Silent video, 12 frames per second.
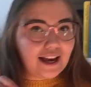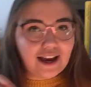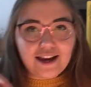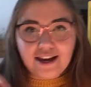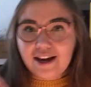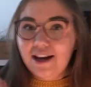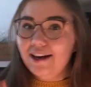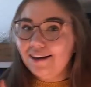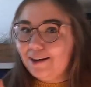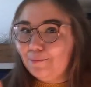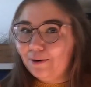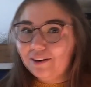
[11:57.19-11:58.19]
I
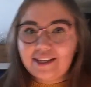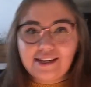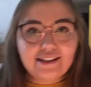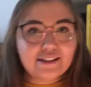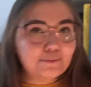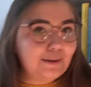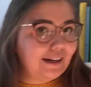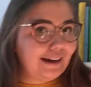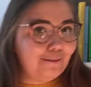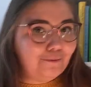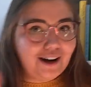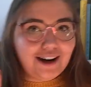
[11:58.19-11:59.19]
keep looking into my
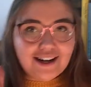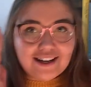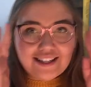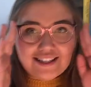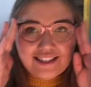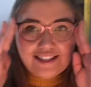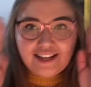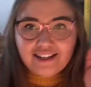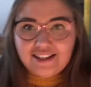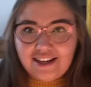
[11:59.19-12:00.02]
camera and I see that